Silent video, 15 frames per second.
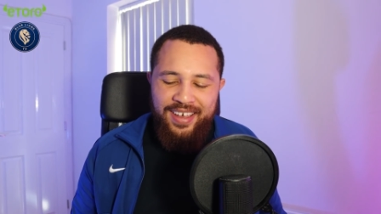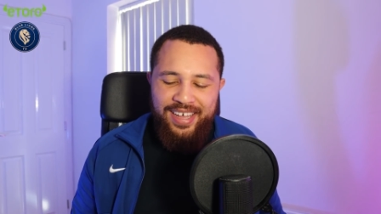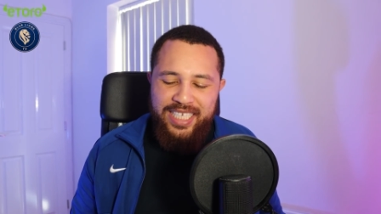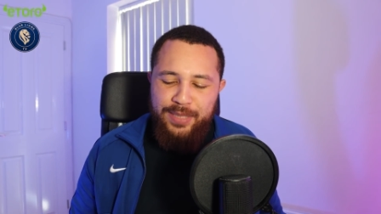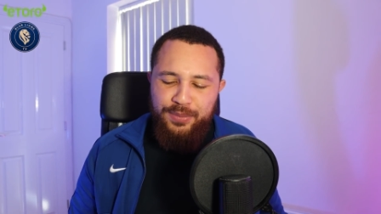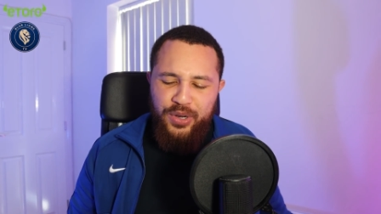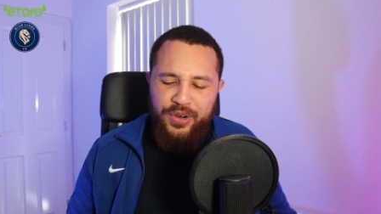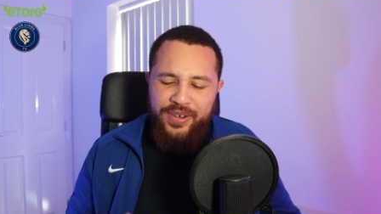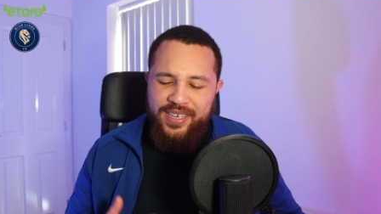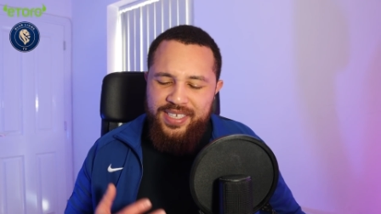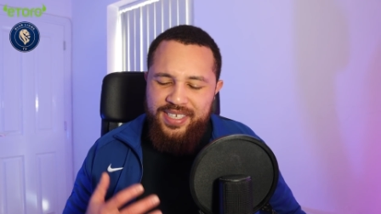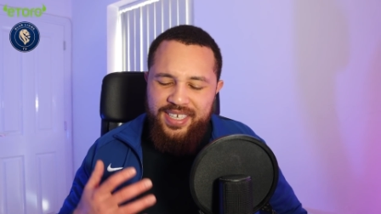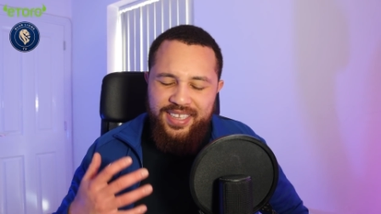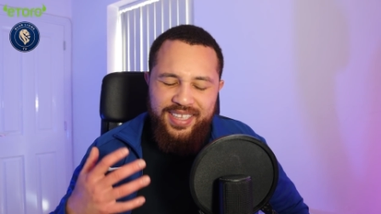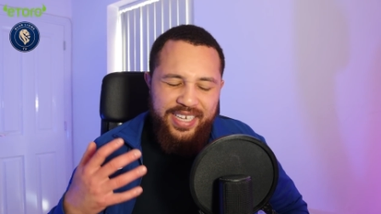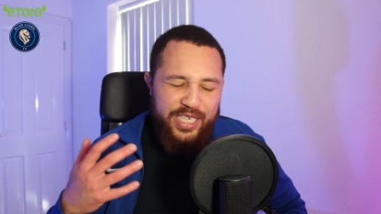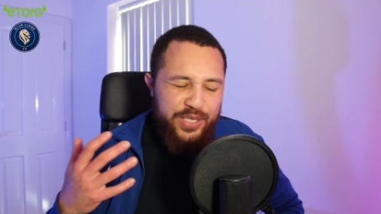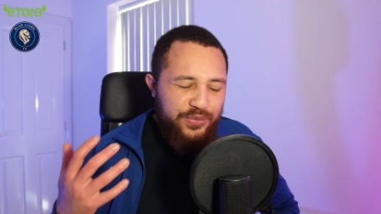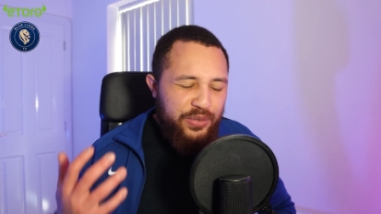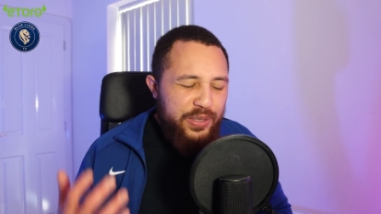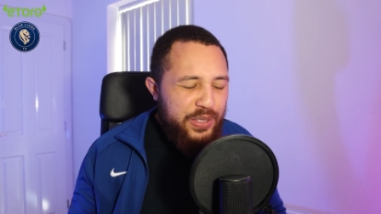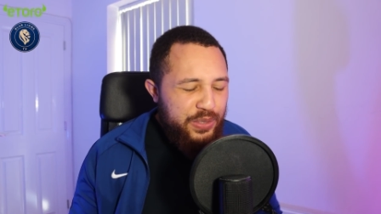experiencing
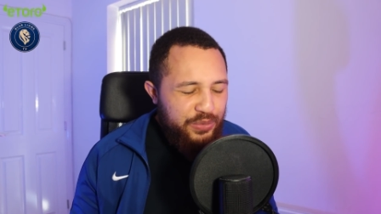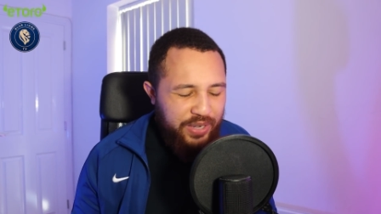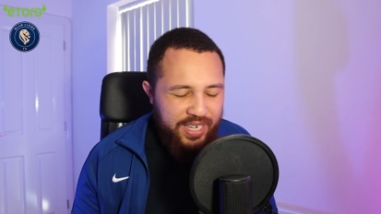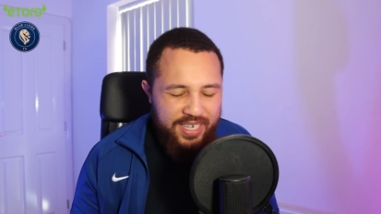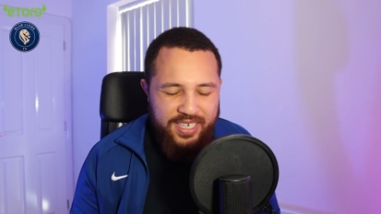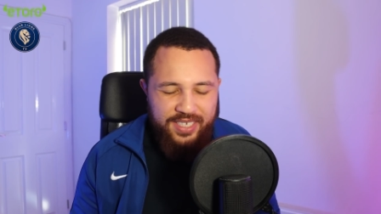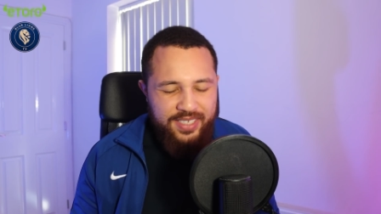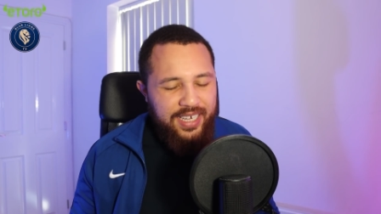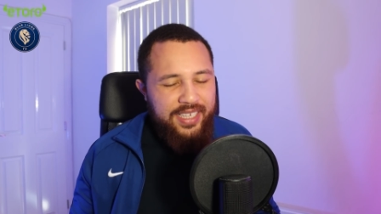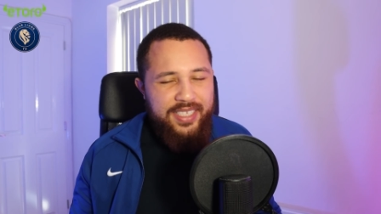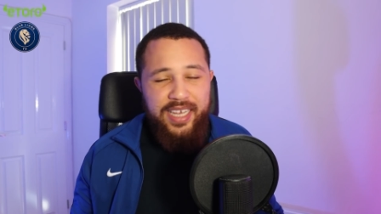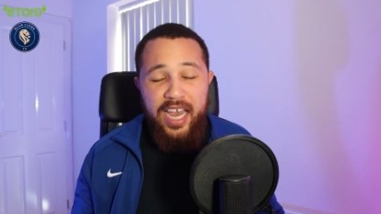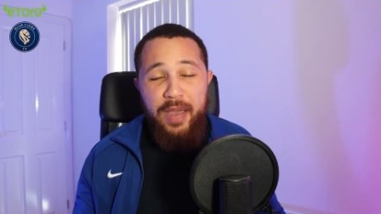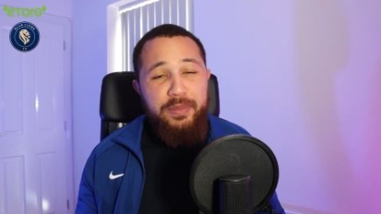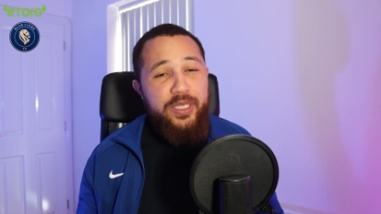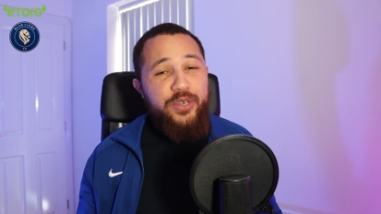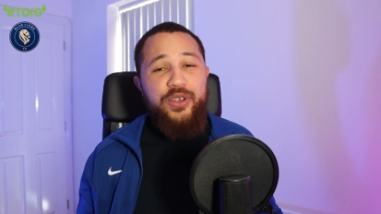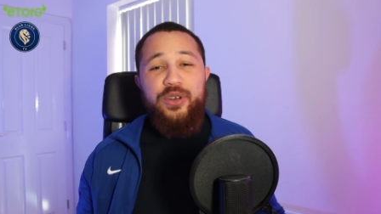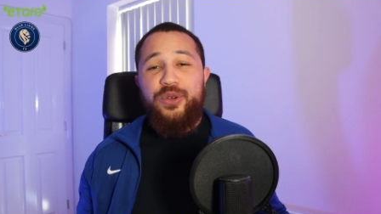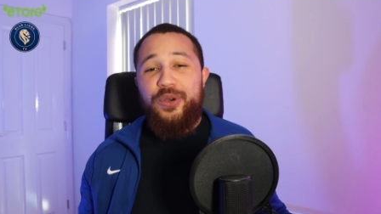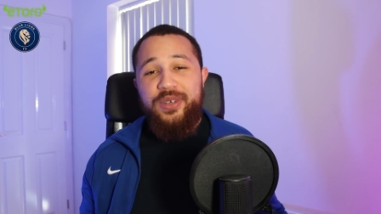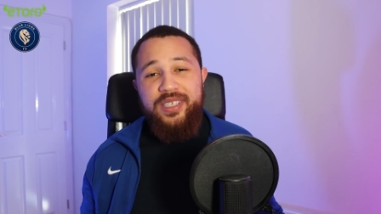these frustrations at times
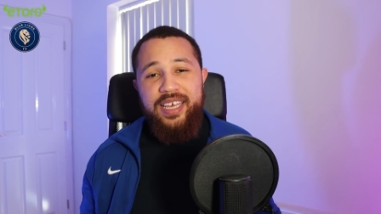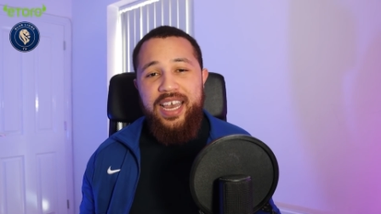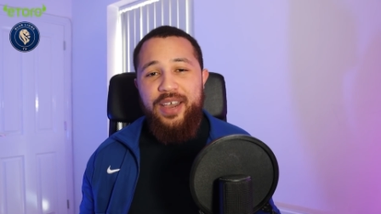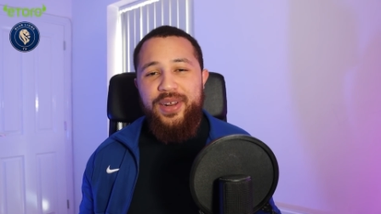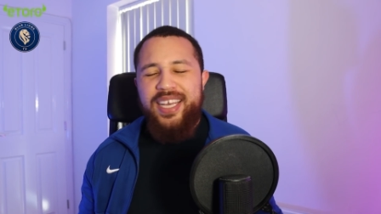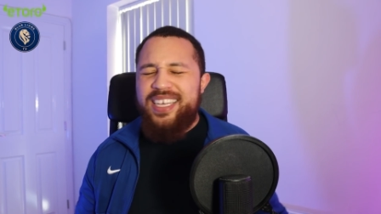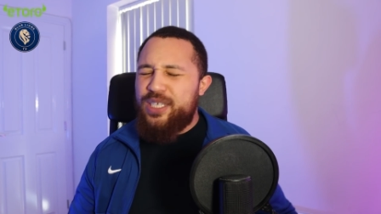during lockdown.